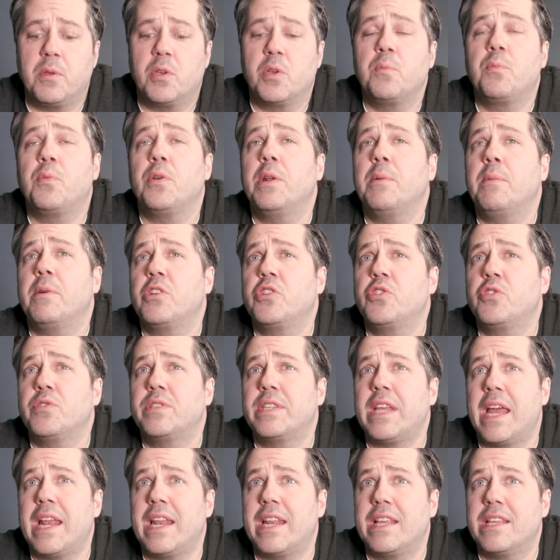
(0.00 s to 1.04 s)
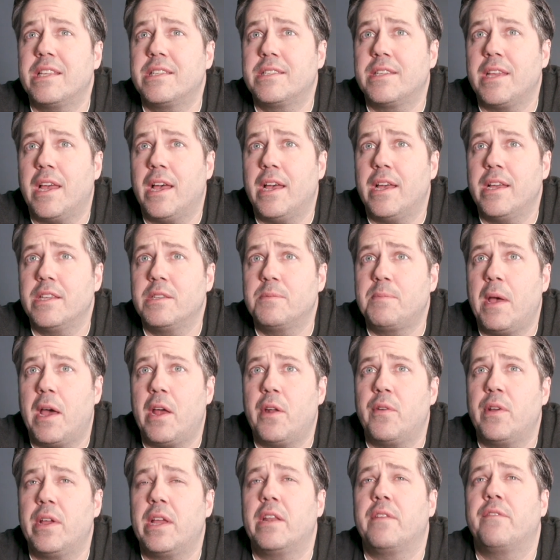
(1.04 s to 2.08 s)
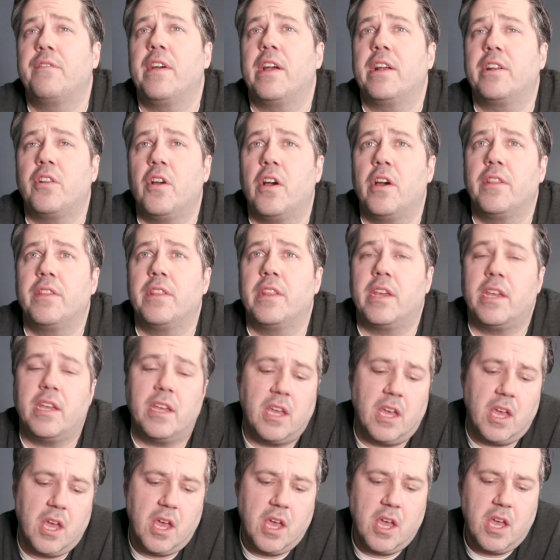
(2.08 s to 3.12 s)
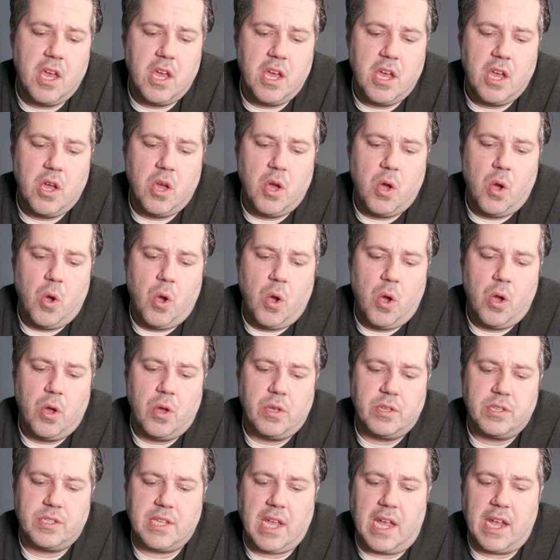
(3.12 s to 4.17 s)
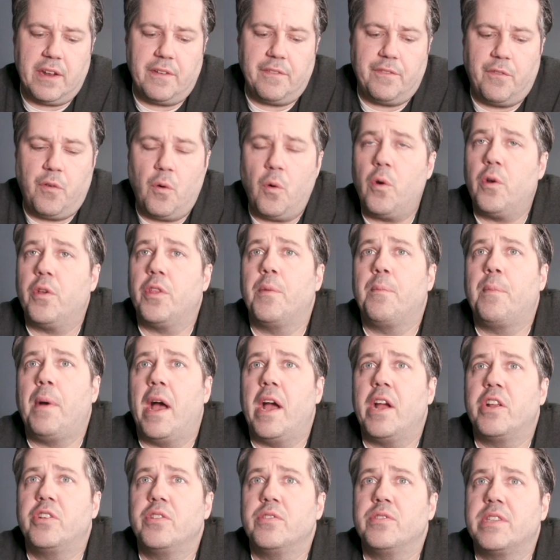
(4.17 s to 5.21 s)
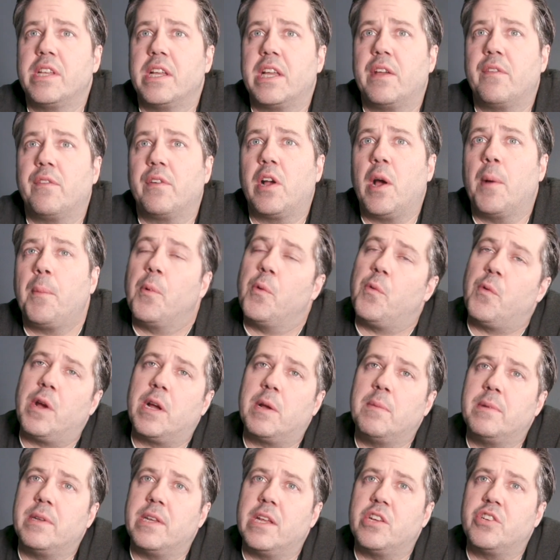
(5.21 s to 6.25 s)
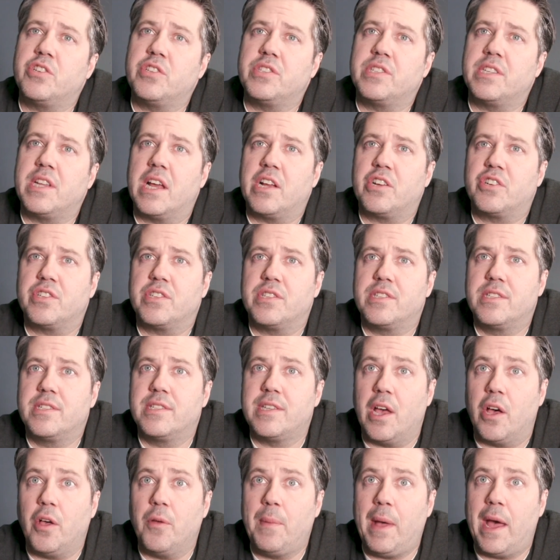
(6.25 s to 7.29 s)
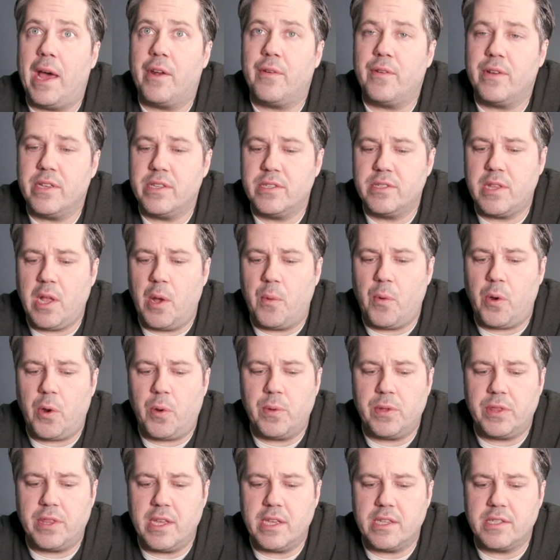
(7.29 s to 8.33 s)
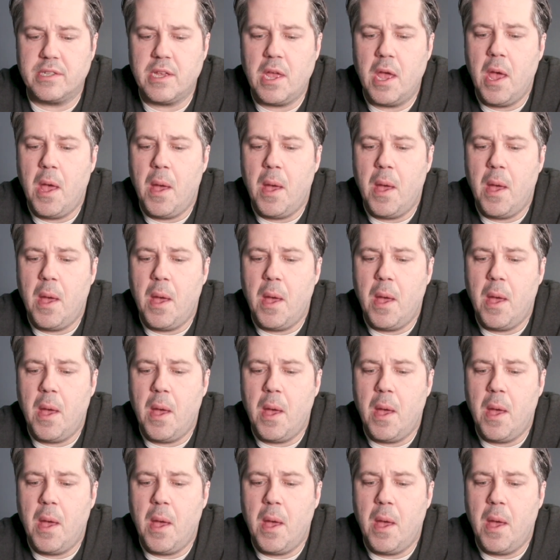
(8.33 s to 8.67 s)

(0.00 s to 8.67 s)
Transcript: You can pretty much use any size battery. In fact, on the site for the Pi Juice. They give a couple recommendations and actually sell batteries that work with this.